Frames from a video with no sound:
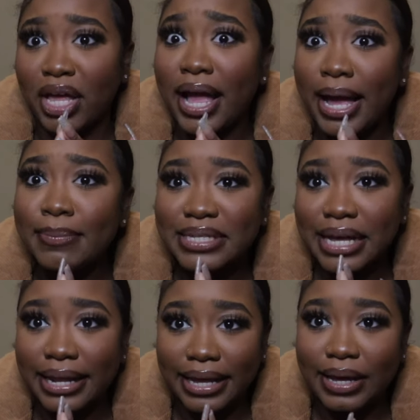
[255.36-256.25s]

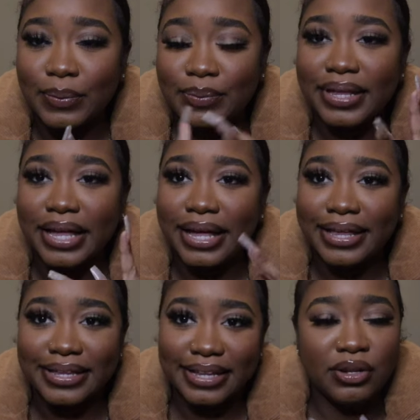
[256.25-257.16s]
Amazon account. Yeah,
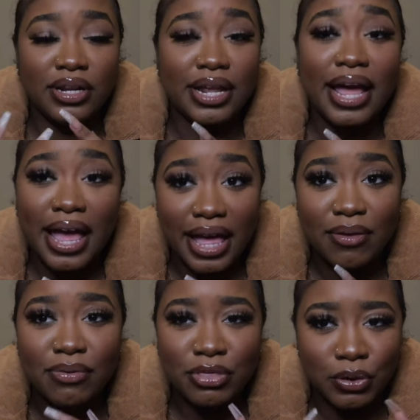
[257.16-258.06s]
you need to
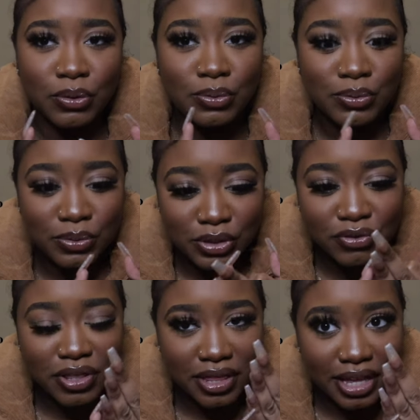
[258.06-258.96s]
have those
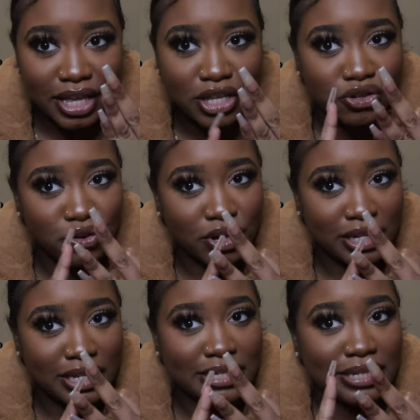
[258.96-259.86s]
three things, or at
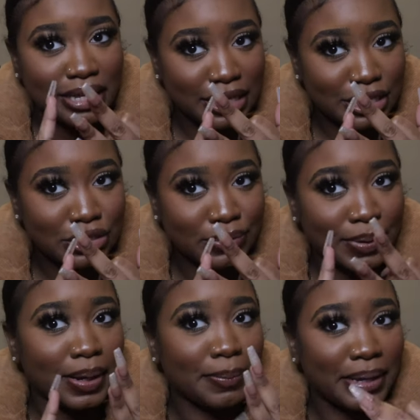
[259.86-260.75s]
least
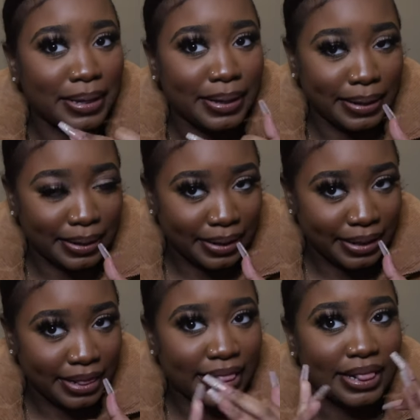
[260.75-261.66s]
Instagram and
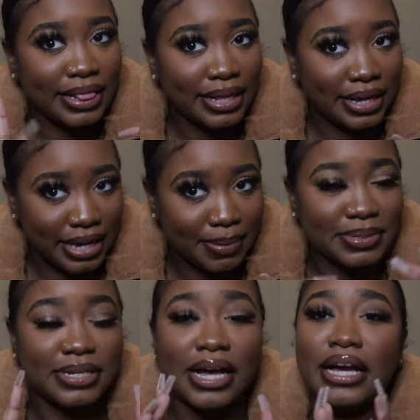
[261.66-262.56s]

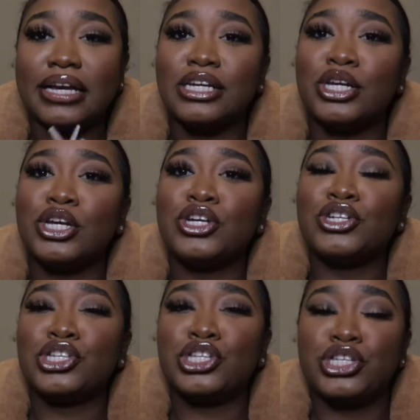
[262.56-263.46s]
Amazon.
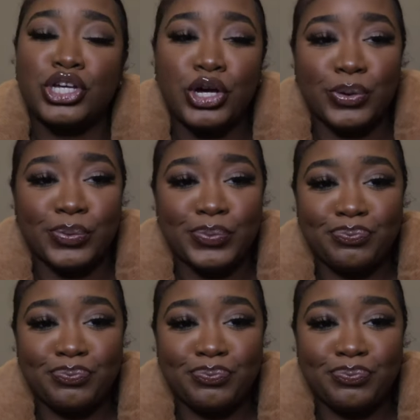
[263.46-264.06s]
So,